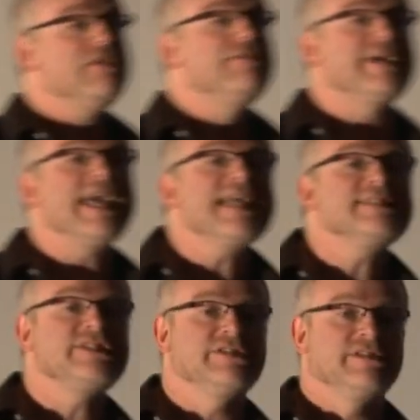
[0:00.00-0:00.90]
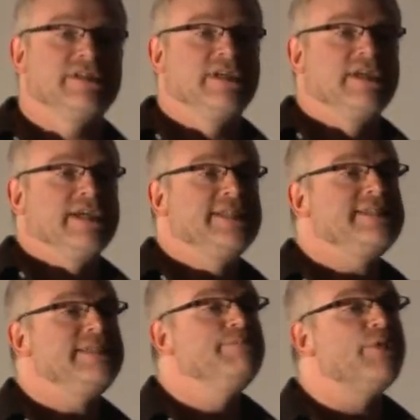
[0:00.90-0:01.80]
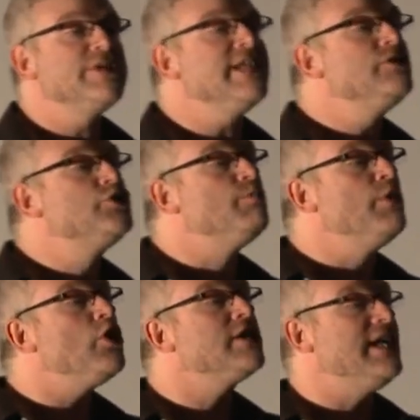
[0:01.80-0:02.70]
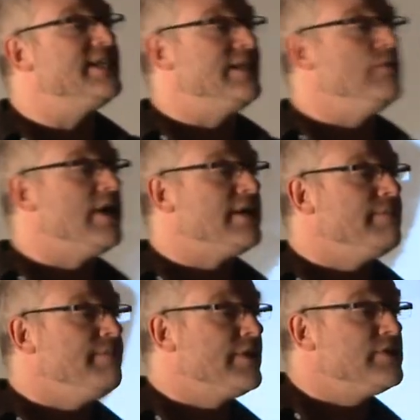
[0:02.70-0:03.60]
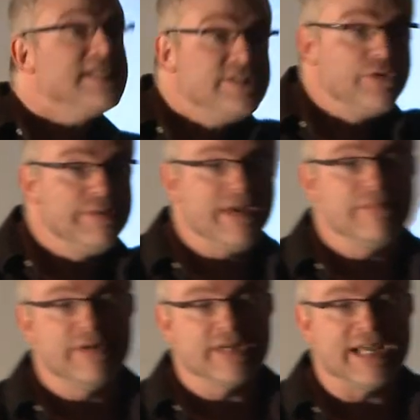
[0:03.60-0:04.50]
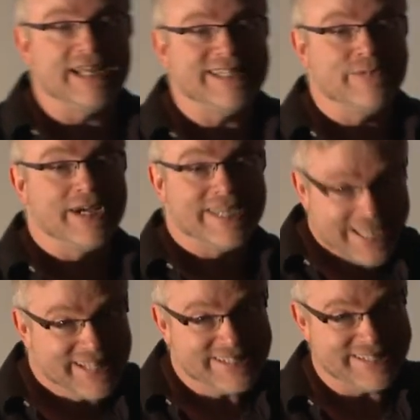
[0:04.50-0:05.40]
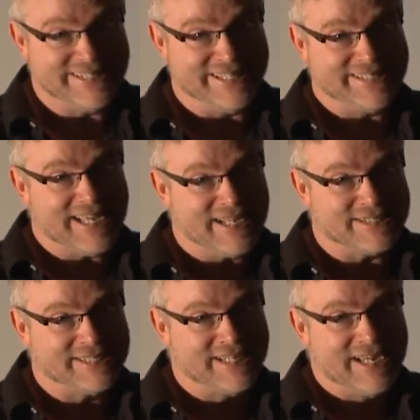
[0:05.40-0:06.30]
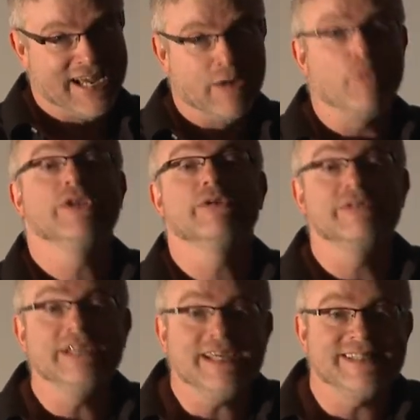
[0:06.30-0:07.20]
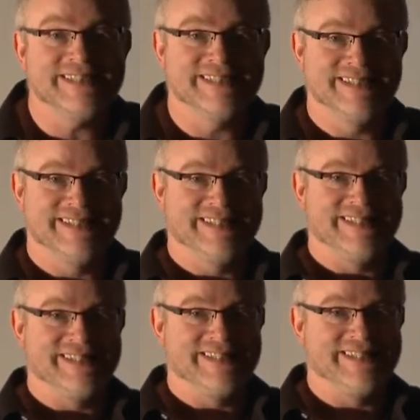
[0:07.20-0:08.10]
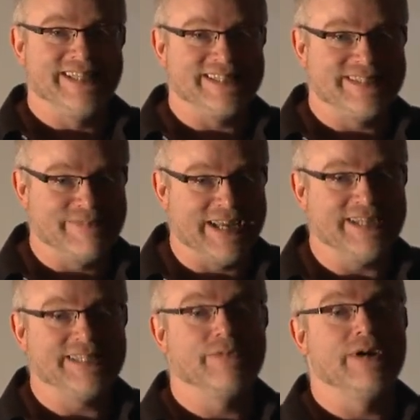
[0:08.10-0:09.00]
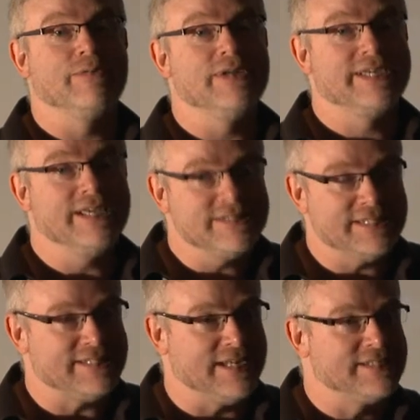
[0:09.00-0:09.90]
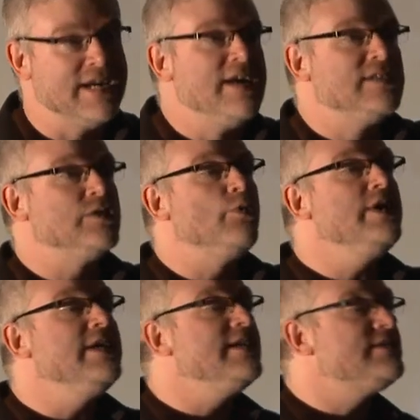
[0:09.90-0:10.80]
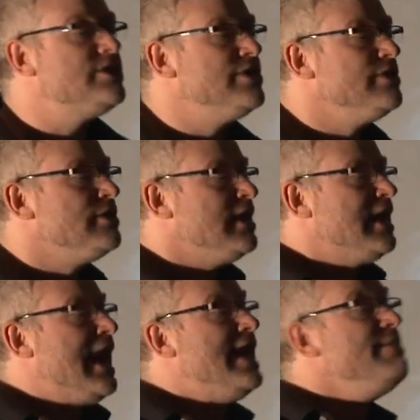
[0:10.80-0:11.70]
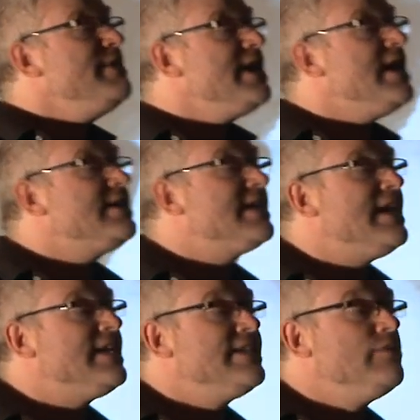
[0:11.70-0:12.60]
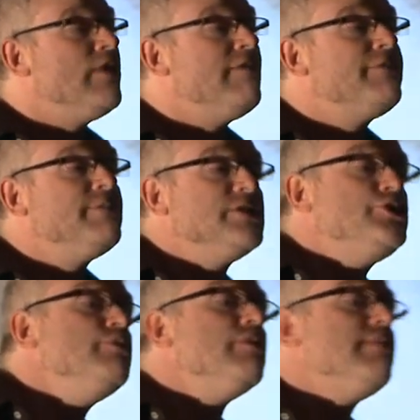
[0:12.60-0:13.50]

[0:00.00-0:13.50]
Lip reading: of cancer, it is important to block galectin-1, because as you remember, galectin-1 killed T cells, and we don't need that galectin-1 will kill T cells. So we need to eliminate galectin-1 from the tumor